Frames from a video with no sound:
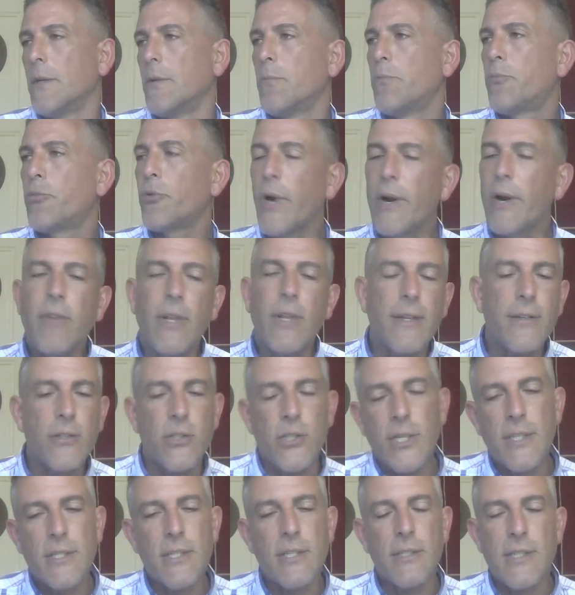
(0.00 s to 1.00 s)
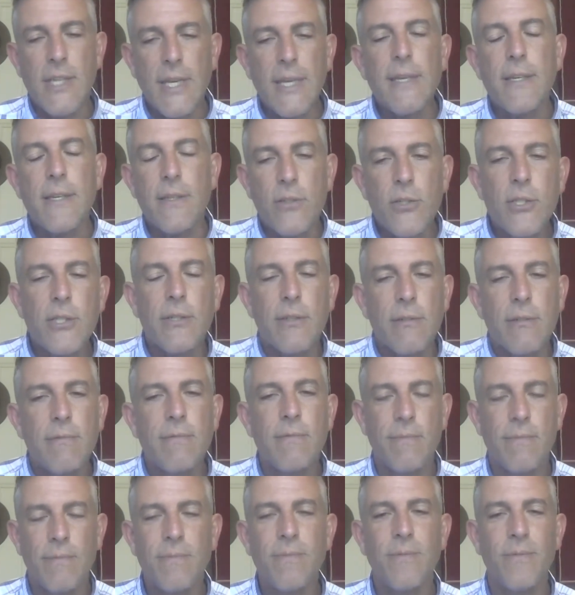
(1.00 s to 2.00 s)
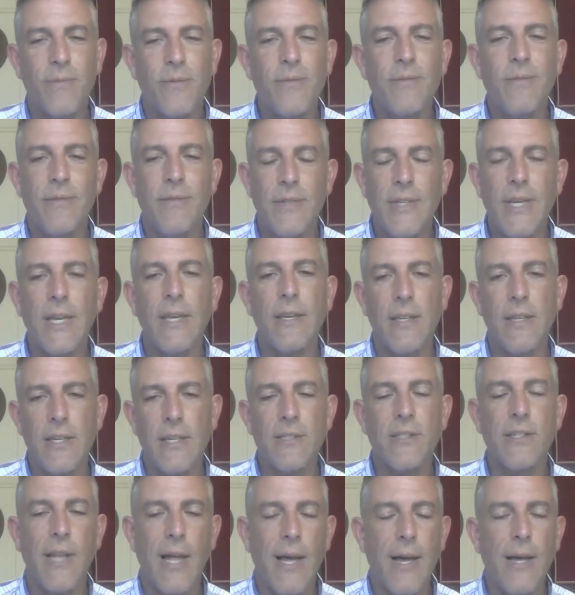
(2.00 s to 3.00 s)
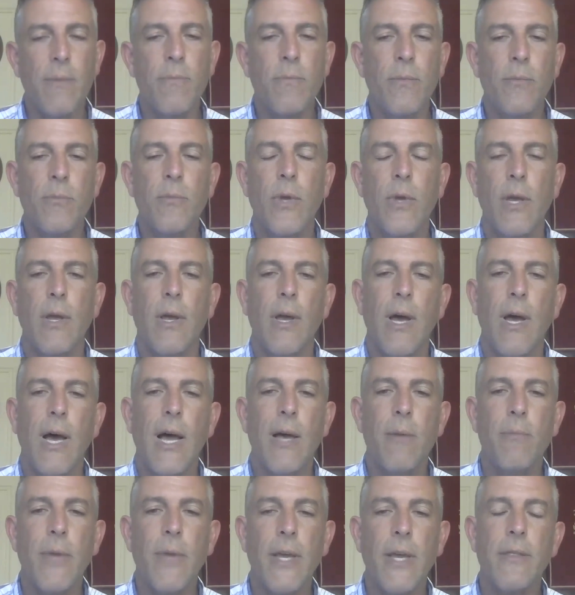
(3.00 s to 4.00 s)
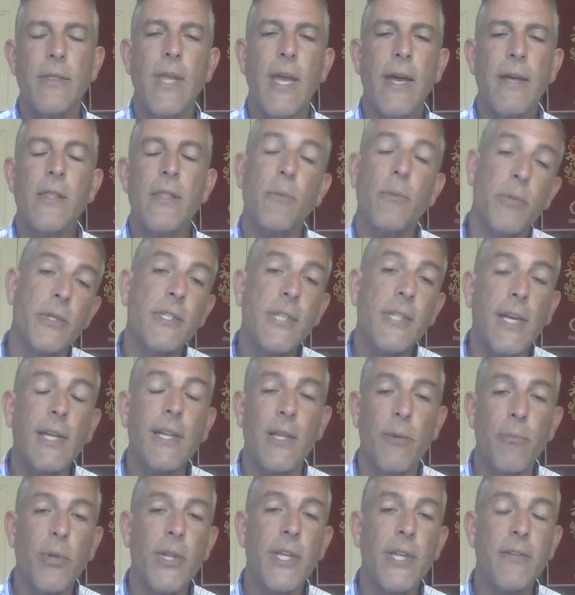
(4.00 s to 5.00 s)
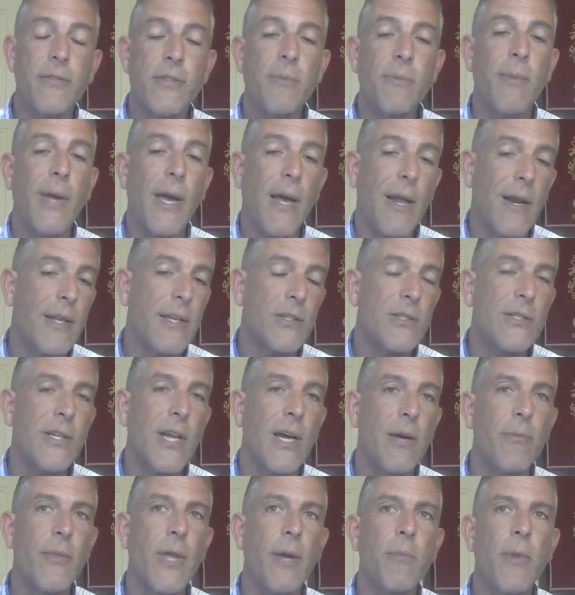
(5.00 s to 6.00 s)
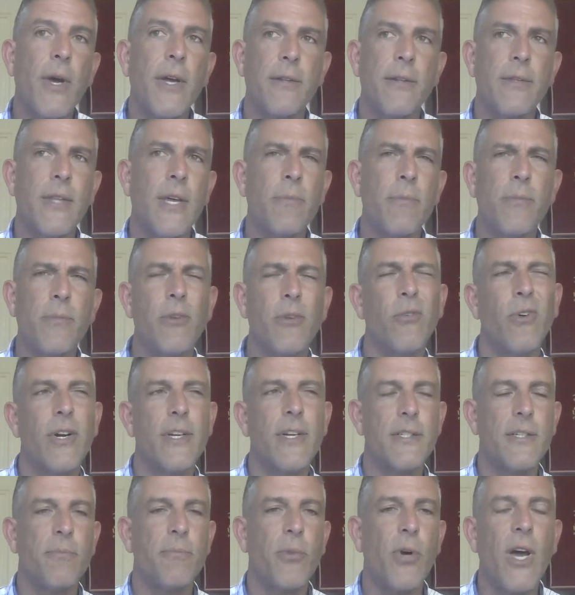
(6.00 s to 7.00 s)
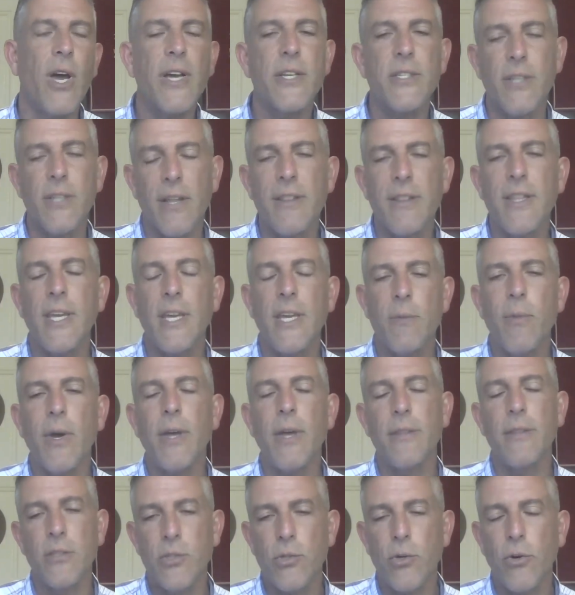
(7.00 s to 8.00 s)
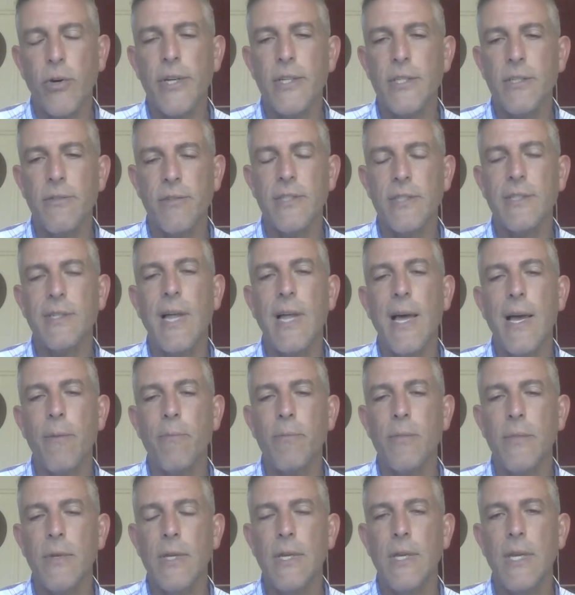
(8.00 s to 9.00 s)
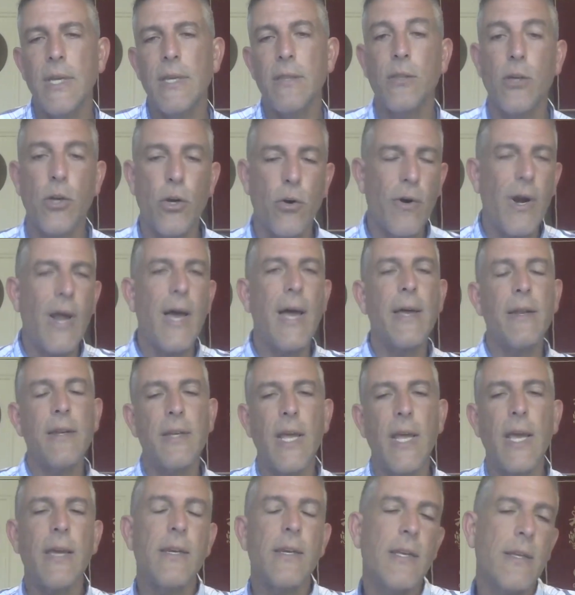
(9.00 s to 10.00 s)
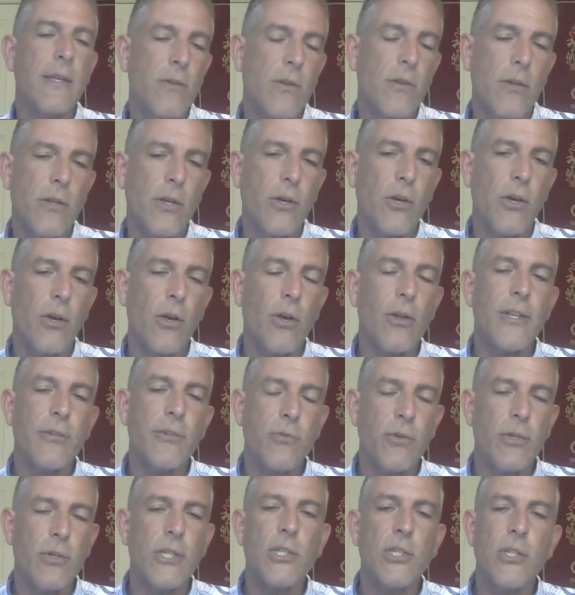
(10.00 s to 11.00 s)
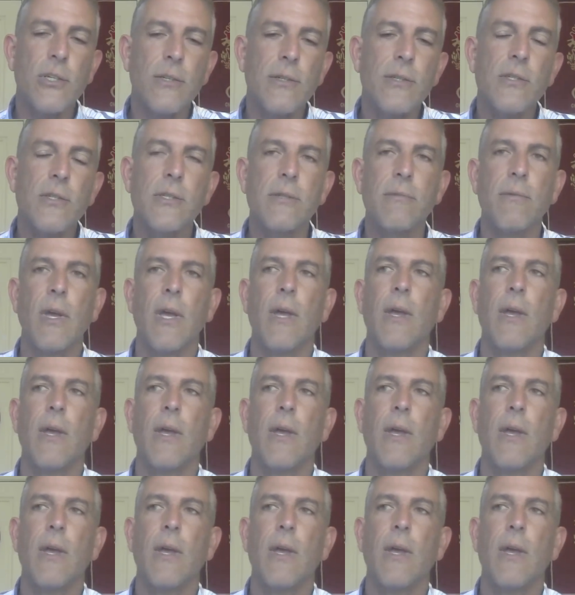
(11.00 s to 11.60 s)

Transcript: prevalent Jesus is in Islam. And the particular beliefs about Islam, they'd be really surprised, I think, about the stories of Islam in the Quran and in the early traditions.